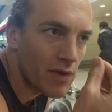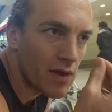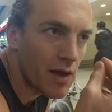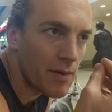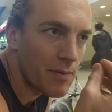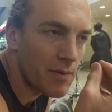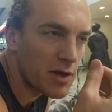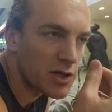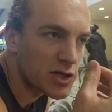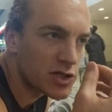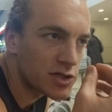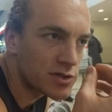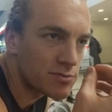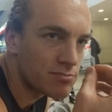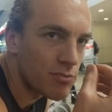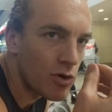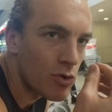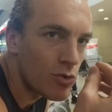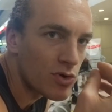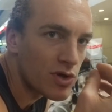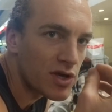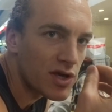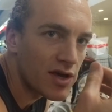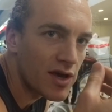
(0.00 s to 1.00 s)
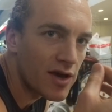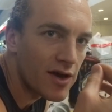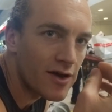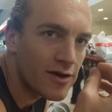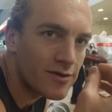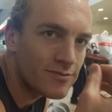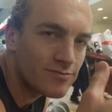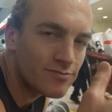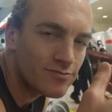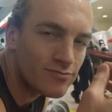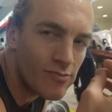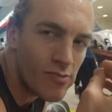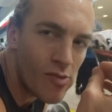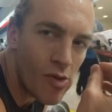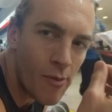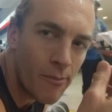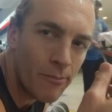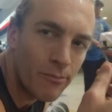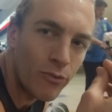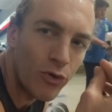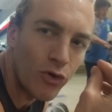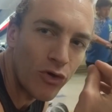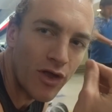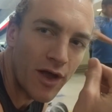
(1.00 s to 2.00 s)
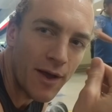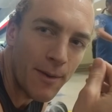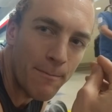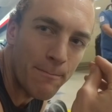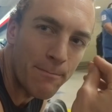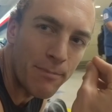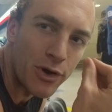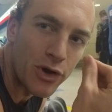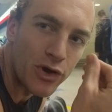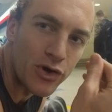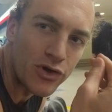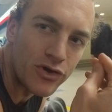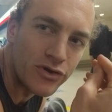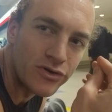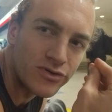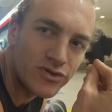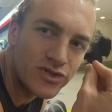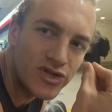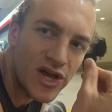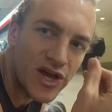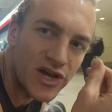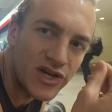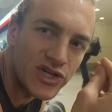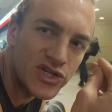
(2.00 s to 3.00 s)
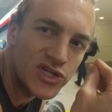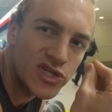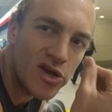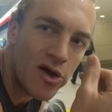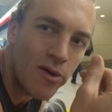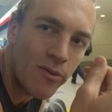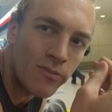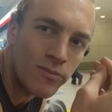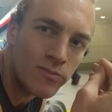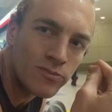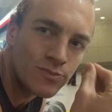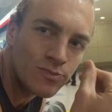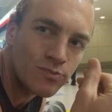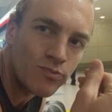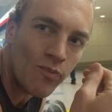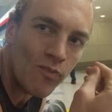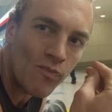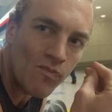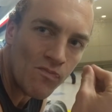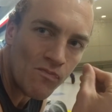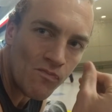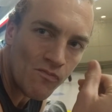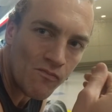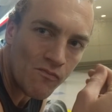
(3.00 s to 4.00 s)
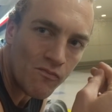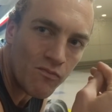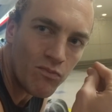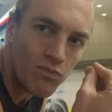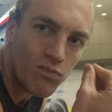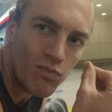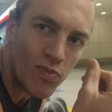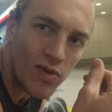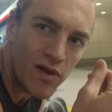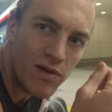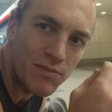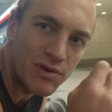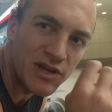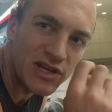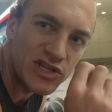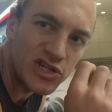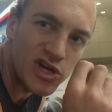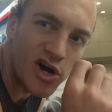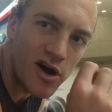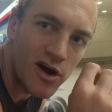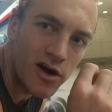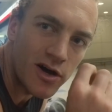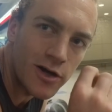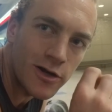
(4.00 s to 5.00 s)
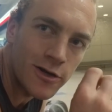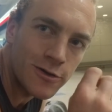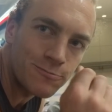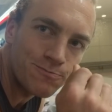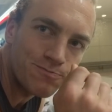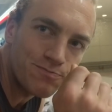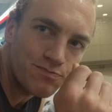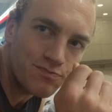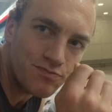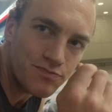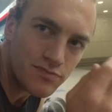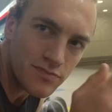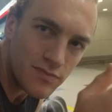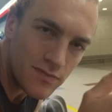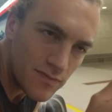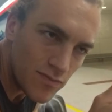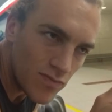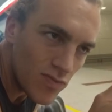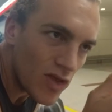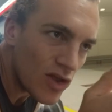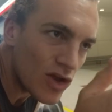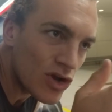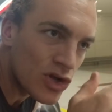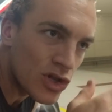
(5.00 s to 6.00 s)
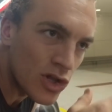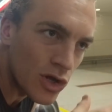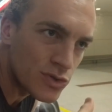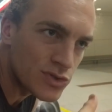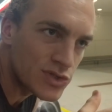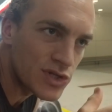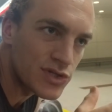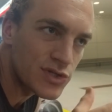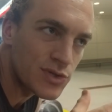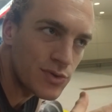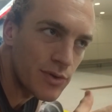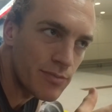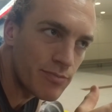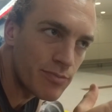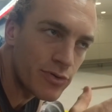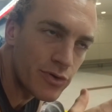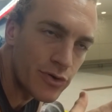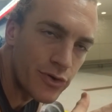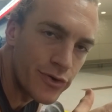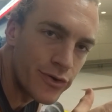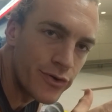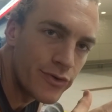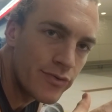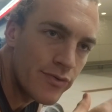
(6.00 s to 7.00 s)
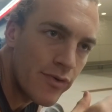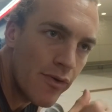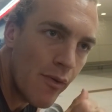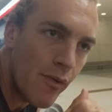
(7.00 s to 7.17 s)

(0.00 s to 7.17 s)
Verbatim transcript: Like smokier, more like burnt mm. A bit darker, closer to a prune.